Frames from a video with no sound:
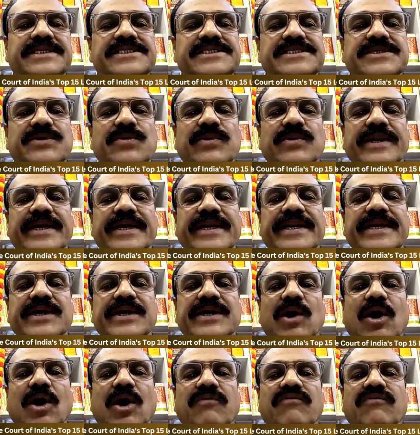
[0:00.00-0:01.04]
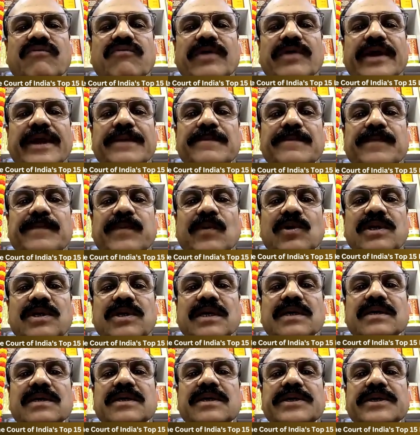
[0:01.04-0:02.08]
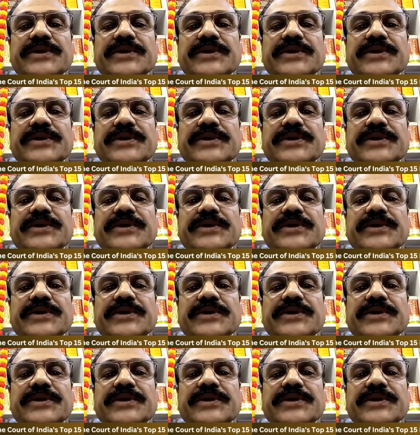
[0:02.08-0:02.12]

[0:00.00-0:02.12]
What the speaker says: scrutiny of import